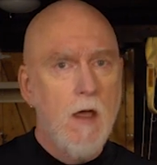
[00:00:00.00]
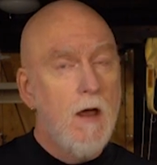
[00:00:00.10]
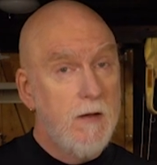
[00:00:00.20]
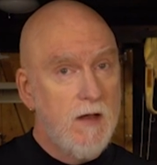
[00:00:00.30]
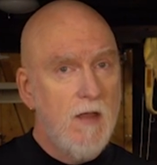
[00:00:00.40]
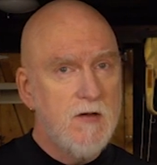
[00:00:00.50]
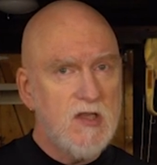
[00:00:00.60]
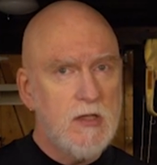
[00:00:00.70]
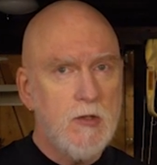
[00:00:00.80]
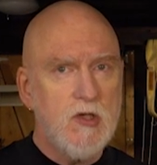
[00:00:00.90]
Another
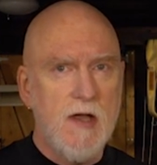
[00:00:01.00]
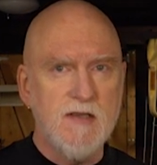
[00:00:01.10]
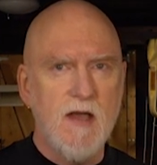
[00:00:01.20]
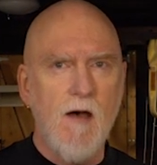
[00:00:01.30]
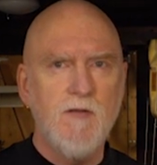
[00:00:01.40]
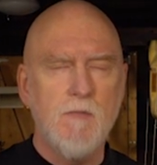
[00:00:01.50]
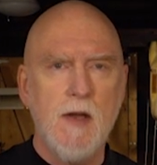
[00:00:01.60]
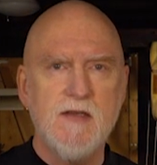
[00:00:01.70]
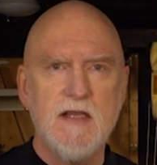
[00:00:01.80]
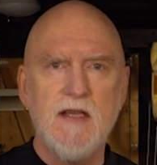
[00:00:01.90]
solution I solved in
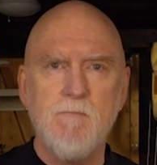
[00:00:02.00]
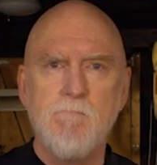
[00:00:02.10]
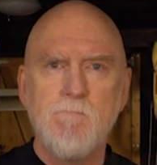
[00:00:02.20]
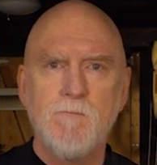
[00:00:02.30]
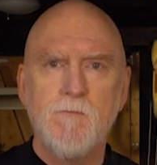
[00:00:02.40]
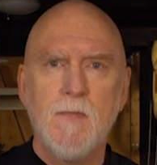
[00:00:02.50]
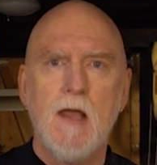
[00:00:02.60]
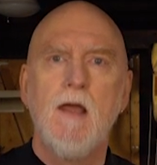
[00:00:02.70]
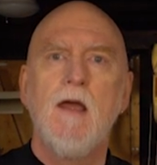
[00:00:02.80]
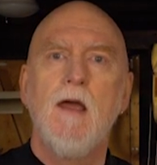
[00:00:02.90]
my sleep.
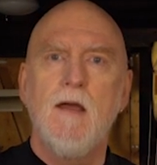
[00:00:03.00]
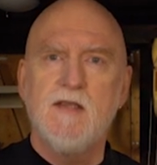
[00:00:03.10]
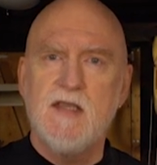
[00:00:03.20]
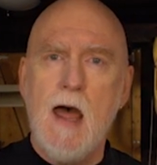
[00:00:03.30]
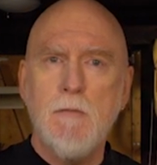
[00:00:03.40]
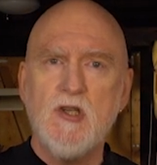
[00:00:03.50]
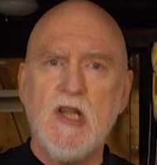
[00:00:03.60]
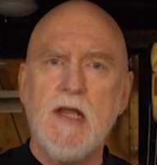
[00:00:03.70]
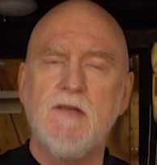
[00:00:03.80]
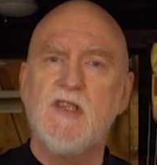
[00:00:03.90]

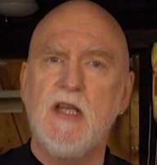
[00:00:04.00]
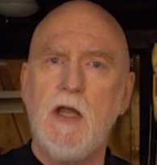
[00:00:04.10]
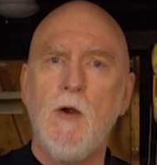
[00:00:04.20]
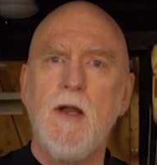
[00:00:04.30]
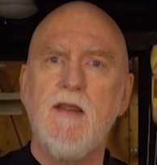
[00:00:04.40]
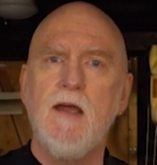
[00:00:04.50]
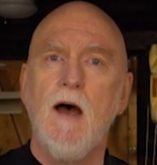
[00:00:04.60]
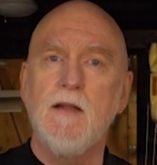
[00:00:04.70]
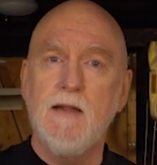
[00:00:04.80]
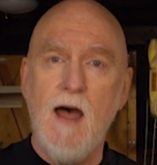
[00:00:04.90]
Establishing and securing the
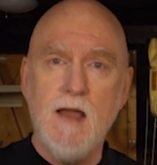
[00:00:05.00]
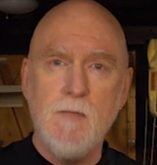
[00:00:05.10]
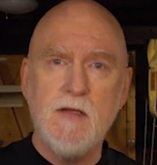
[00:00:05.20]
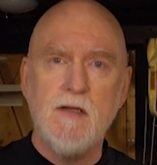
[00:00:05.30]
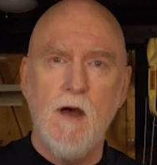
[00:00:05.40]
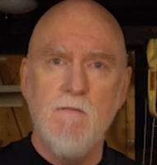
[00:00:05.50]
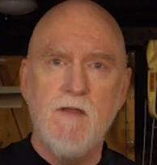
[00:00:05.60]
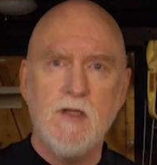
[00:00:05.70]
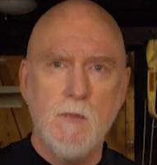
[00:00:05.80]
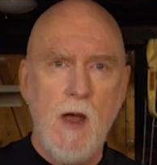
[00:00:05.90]
alignment of
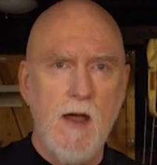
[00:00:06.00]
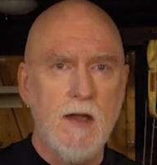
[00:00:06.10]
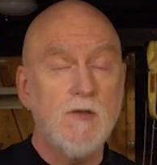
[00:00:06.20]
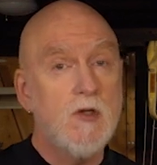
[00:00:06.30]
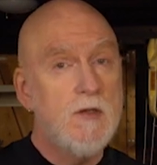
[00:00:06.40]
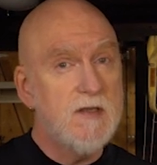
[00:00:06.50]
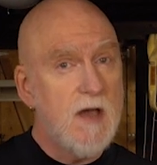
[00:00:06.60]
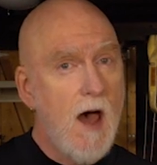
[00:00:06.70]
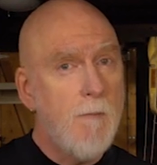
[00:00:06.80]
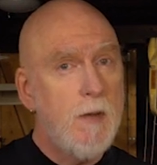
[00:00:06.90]
the spine to the
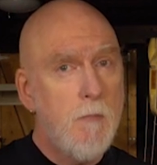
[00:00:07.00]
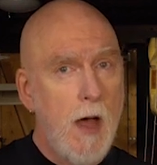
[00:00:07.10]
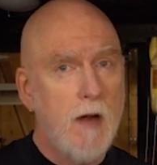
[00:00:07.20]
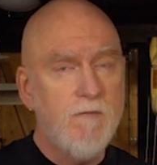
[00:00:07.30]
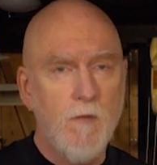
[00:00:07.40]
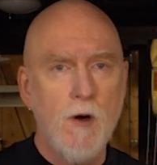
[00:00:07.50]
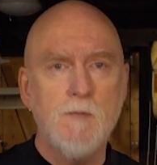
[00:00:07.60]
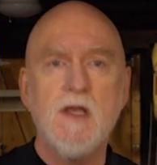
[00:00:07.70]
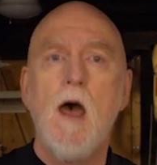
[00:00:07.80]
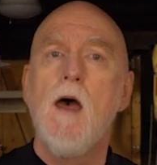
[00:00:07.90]
top and bottom
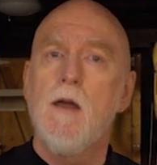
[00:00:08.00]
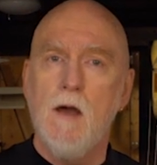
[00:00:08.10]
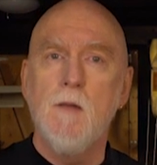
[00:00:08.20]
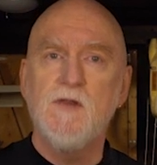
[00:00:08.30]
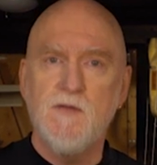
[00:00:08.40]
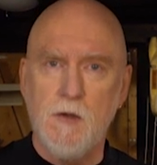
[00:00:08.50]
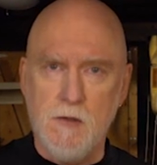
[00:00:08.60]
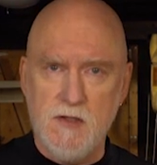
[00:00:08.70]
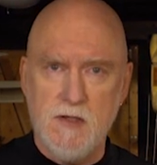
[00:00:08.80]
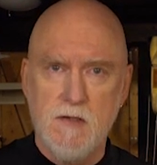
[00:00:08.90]
forms comes
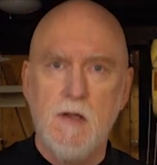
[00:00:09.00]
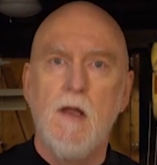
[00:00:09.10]
first.